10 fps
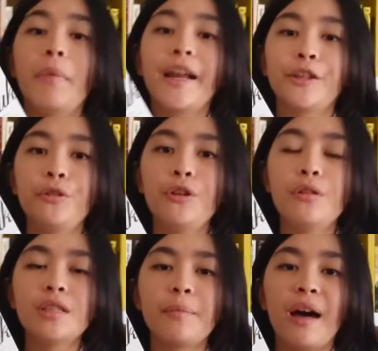but I do know
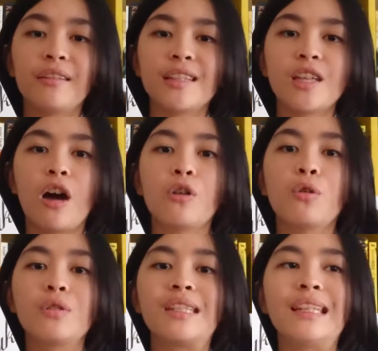it's about the song
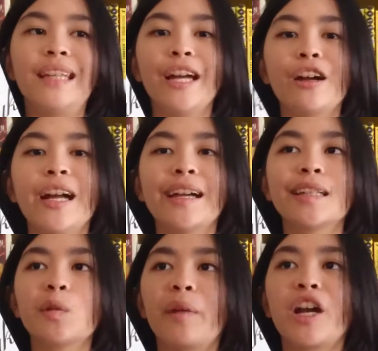whose
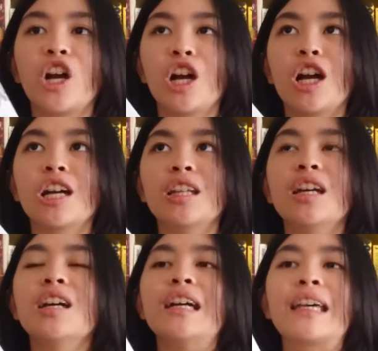lyrics, when heard,
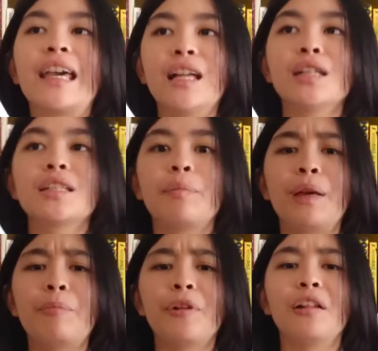kills the
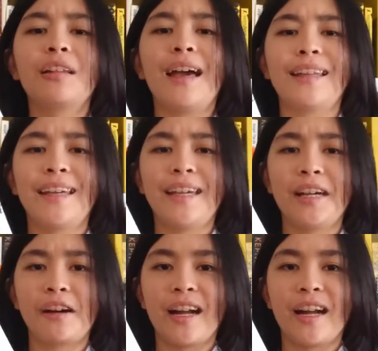people that hear